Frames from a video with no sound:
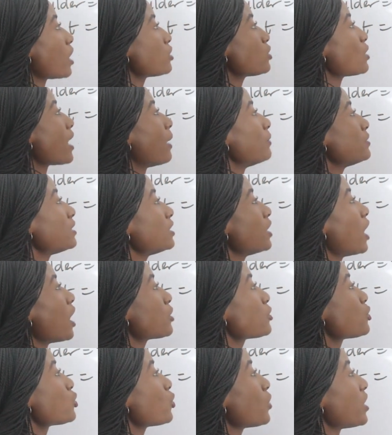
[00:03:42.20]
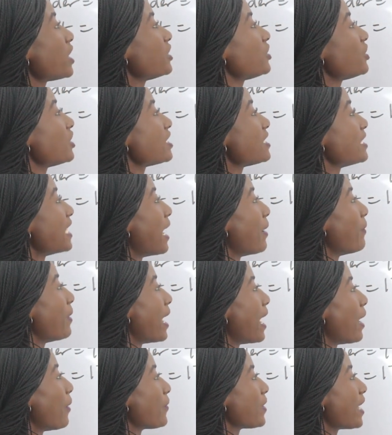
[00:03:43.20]
So I'll deduct two inches now.
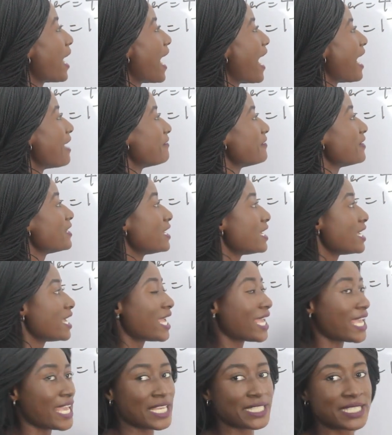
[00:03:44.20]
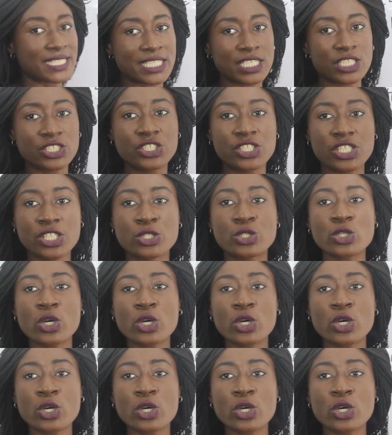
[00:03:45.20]
I will have eight inches.